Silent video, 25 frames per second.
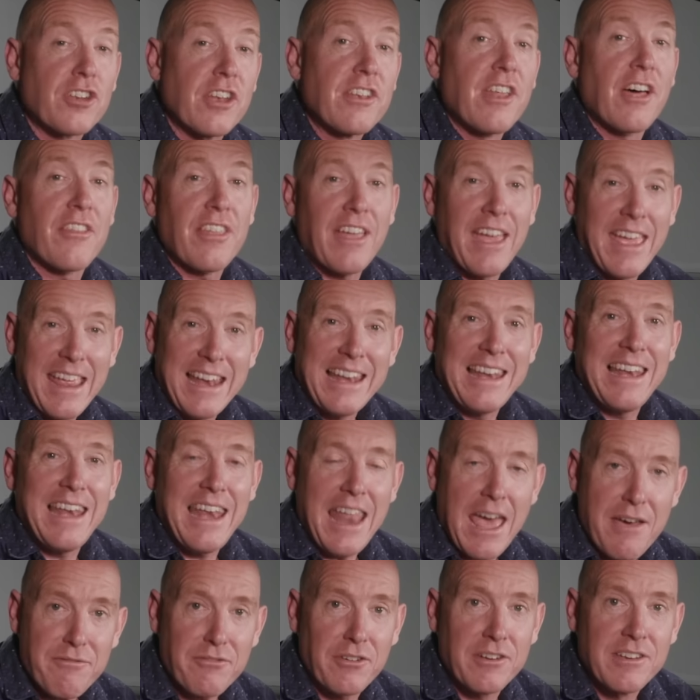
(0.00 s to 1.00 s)
another
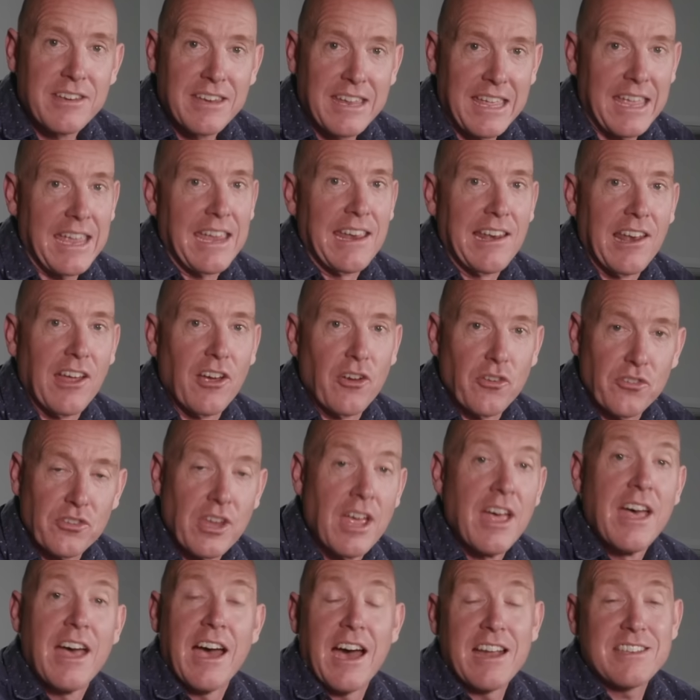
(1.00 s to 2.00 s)
11 kilos.
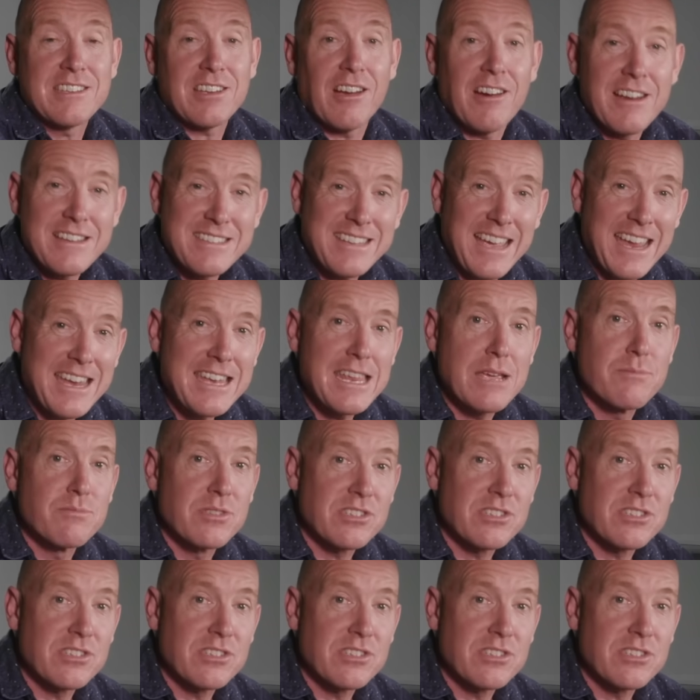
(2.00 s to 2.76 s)
A titanium